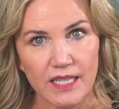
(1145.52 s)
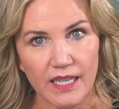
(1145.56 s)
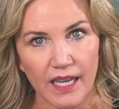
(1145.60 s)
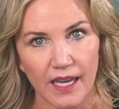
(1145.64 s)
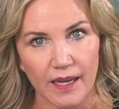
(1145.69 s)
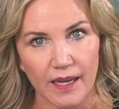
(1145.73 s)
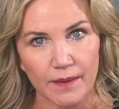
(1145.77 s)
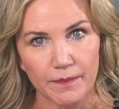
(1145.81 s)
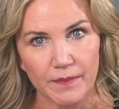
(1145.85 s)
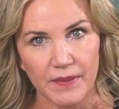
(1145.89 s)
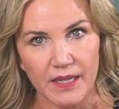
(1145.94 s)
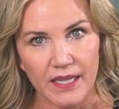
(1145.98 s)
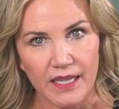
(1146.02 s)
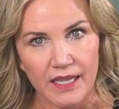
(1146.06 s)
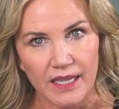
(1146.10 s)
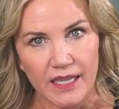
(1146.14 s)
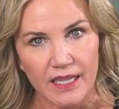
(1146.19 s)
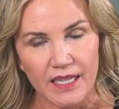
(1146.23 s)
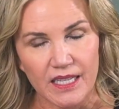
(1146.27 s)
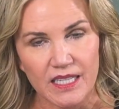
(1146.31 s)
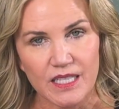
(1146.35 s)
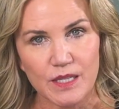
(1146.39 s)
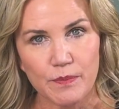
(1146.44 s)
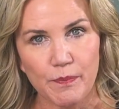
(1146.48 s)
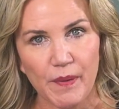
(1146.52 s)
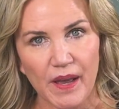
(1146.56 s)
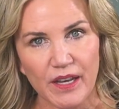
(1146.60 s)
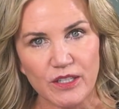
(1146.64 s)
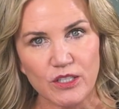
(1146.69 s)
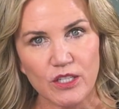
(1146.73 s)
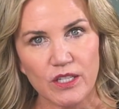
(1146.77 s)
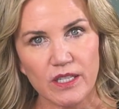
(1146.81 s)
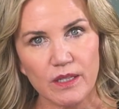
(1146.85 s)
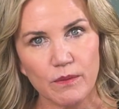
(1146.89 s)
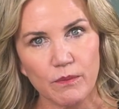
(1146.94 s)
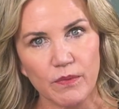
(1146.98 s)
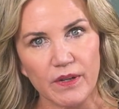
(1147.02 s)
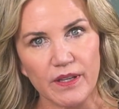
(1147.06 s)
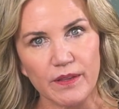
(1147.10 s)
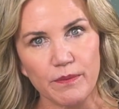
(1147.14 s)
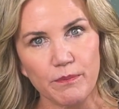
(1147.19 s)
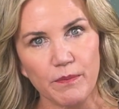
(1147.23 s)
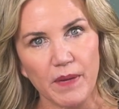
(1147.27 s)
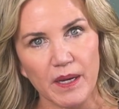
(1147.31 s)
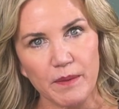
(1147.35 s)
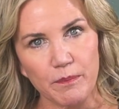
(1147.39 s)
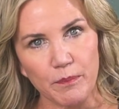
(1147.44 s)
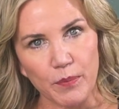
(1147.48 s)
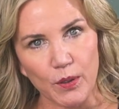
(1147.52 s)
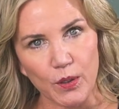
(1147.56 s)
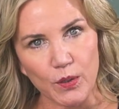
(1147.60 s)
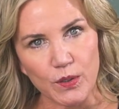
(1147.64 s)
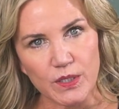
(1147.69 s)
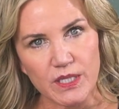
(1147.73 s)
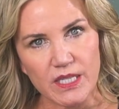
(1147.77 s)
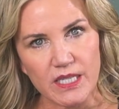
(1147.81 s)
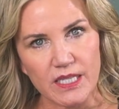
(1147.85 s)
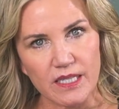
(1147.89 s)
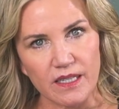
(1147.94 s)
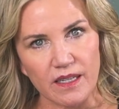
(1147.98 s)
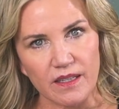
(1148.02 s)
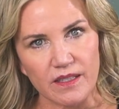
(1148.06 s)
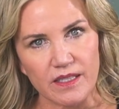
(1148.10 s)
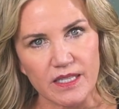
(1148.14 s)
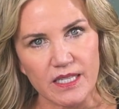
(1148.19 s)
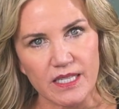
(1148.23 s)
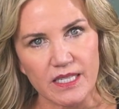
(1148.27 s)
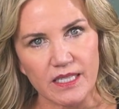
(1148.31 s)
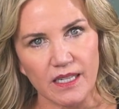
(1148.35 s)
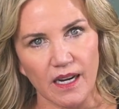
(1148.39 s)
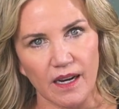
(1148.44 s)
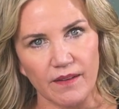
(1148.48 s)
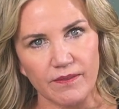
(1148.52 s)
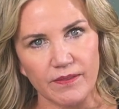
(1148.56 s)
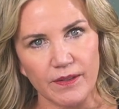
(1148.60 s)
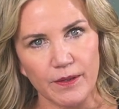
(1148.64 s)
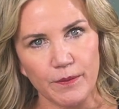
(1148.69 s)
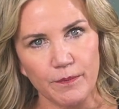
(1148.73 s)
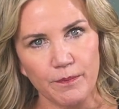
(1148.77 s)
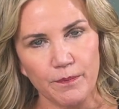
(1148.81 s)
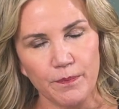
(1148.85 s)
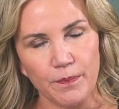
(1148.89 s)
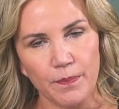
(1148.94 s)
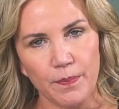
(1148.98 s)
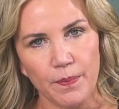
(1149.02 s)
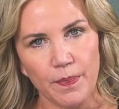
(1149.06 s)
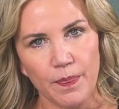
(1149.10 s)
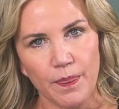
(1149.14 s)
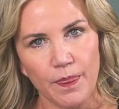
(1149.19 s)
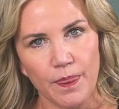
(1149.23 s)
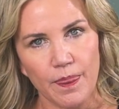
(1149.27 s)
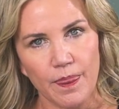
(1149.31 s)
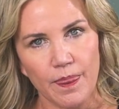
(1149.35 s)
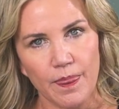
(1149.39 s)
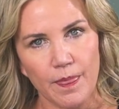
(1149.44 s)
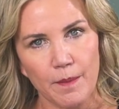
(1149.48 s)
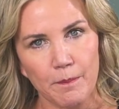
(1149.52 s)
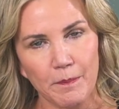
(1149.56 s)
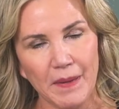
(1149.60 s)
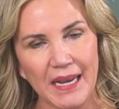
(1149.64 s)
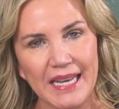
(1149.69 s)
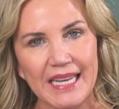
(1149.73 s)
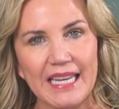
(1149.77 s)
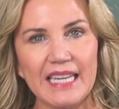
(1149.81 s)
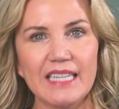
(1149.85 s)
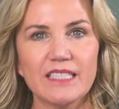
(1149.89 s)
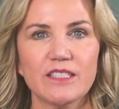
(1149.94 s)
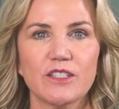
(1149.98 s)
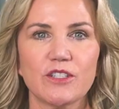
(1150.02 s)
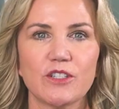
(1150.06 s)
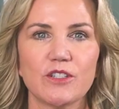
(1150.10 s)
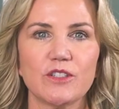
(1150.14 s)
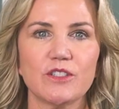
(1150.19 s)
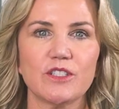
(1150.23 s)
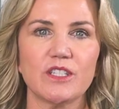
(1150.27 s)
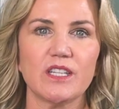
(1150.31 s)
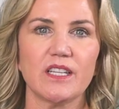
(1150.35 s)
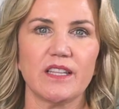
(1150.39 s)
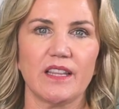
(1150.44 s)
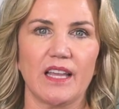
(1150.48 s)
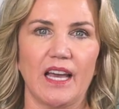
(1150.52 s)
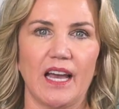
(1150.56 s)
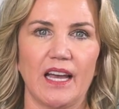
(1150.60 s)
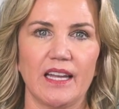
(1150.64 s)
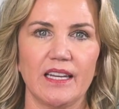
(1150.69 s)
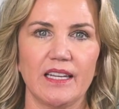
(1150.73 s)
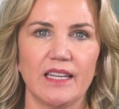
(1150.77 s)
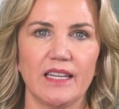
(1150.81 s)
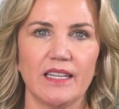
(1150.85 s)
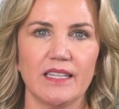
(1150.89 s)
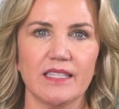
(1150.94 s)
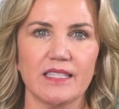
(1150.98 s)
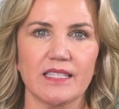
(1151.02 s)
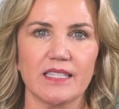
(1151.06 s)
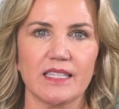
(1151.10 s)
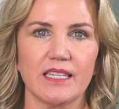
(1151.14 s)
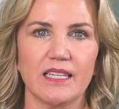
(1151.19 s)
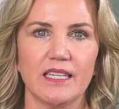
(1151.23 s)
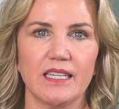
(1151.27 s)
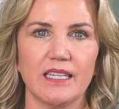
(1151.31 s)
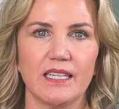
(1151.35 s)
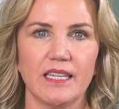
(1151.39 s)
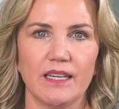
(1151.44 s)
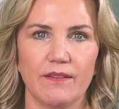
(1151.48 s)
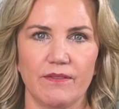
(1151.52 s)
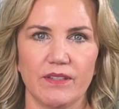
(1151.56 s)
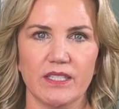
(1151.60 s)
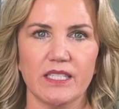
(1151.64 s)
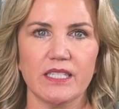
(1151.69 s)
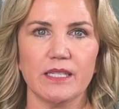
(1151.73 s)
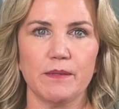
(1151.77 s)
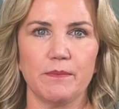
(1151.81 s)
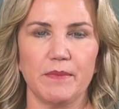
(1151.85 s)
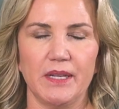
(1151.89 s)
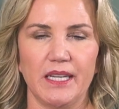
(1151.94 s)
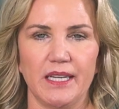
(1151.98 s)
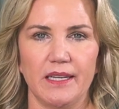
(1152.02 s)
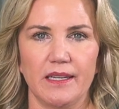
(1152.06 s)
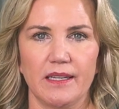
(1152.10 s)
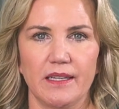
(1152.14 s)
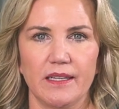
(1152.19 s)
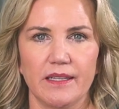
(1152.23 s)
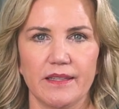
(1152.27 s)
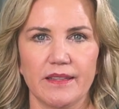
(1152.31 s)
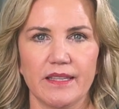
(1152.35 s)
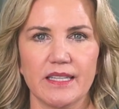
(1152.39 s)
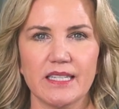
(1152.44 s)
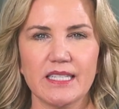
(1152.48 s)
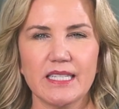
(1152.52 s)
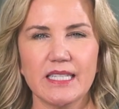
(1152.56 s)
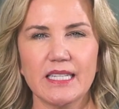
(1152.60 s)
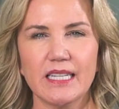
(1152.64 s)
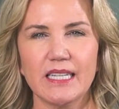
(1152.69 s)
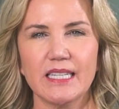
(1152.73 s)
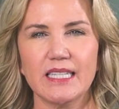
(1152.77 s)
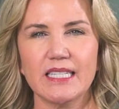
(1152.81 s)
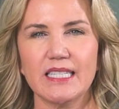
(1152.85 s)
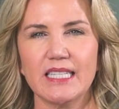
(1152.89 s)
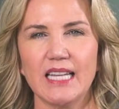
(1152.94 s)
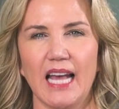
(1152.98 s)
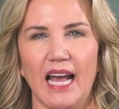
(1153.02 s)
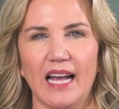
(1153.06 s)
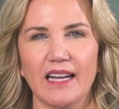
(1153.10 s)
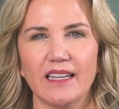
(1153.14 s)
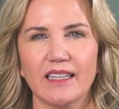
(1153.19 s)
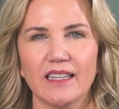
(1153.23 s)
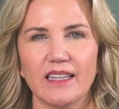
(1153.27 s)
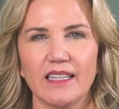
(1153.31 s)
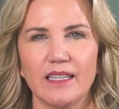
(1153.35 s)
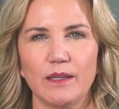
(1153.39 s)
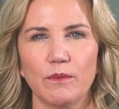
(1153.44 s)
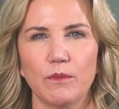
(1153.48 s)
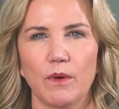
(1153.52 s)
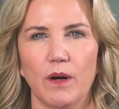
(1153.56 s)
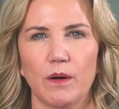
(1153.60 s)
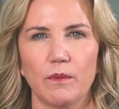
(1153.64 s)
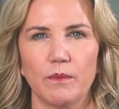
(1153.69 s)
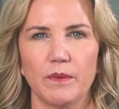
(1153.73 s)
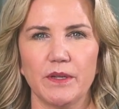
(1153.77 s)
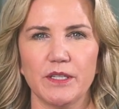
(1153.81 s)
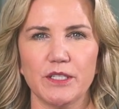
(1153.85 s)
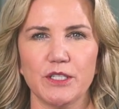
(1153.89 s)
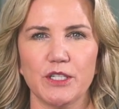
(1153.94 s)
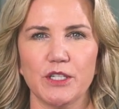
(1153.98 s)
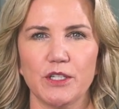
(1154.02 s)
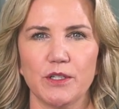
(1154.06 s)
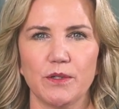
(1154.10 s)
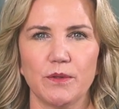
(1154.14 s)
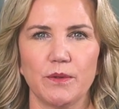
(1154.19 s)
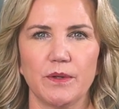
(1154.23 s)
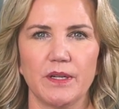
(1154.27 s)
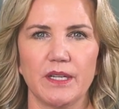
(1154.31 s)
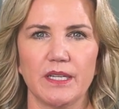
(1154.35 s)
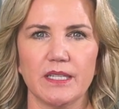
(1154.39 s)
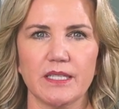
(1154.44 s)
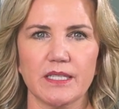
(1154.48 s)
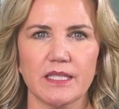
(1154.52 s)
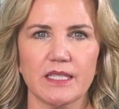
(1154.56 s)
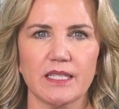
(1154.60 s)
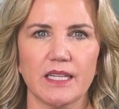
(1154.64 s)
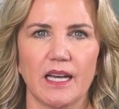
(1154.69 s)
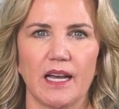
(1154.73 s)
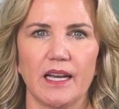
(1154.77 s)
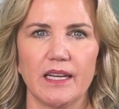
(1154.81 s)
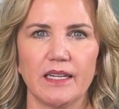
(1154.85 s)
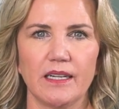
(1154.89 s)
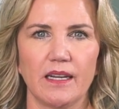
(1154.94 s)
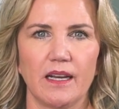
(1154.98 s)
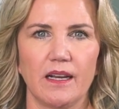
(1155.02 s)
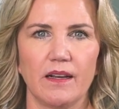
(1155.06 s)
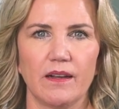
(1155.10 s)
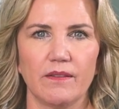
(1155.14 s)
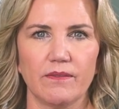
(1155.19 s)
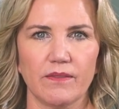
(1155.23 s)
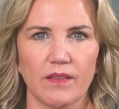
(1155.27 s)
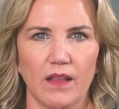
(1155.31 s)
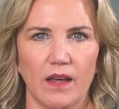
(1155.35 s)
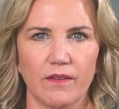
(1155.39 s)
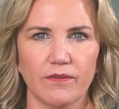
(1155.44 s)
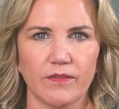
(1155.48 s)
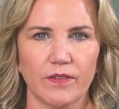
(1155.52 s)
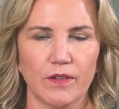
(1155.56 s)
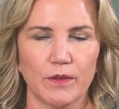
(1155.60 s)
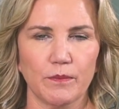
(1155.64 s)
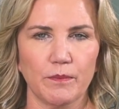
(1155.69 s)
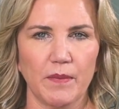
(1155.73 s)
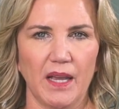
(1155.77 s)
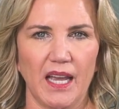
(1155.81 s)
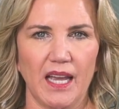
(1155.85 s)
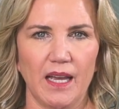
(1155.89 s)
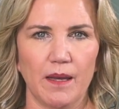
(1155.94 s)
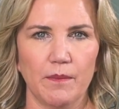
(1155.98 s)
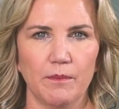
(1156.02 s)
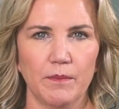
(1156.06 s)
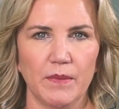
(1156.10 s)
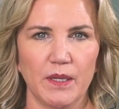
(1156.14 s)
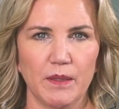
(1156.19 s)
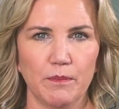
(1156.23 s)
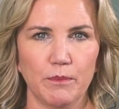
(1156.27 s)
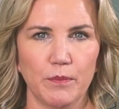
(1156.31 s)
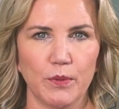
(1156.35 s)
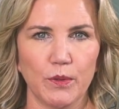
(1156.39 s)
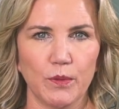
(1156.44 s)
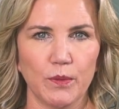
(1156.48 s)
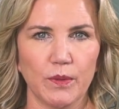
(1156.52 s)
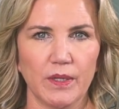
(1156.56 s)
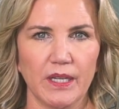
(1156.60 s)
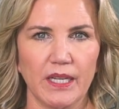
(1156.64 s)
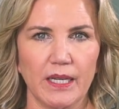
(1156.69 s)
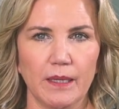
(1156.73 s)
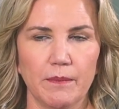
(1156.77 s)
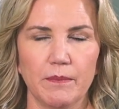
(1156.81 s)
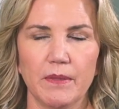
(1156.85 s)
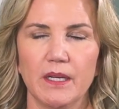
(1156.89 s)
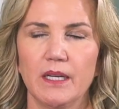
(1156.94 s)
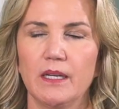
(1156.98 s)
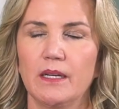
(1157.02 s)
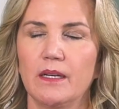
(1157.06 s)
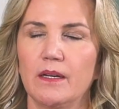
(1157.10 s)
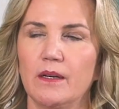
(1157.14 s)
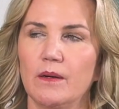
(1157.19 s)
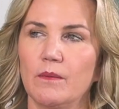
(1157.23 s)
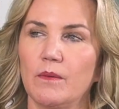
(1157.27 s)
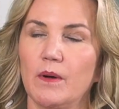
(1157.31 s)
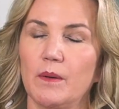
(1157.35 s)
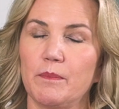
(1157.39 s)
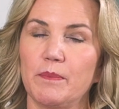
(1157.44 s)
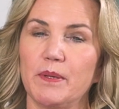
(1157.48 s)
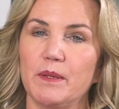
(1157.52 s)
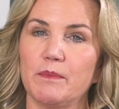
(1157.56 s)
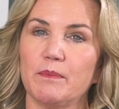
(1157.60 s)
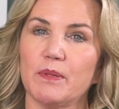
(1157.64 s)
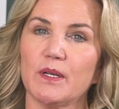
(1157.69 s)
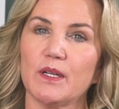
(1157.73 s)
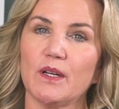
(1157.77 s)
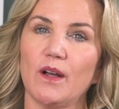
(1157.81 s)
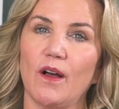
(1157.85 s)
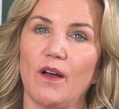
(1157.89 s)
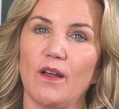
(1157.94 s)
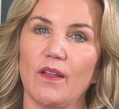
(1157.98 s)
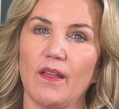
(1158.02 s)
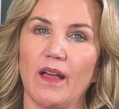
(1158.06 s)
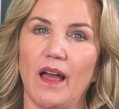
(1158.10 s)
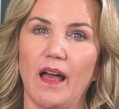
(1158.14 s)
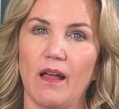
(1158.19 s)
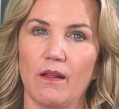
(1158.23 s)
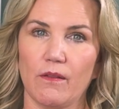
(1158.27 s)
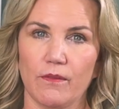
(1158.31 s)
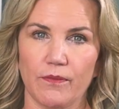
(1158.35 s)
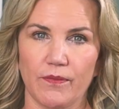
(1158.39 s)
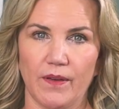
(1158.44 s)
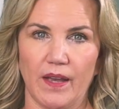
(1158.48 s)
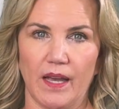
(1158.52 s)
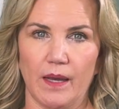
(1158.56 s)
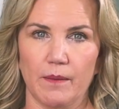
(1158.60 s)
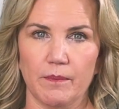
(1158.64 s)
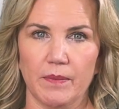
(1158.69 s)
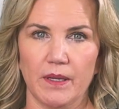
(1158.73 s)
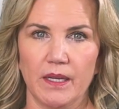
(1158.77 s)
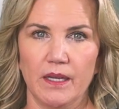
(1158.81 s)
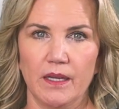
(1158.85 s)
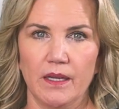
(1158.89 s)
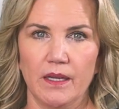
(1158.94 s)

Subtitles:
them, especially with my personal stuff? My answer to that is give it to me. This is exactly what we do inside of Law Firm Admin Bootcamp, what people call LFAB.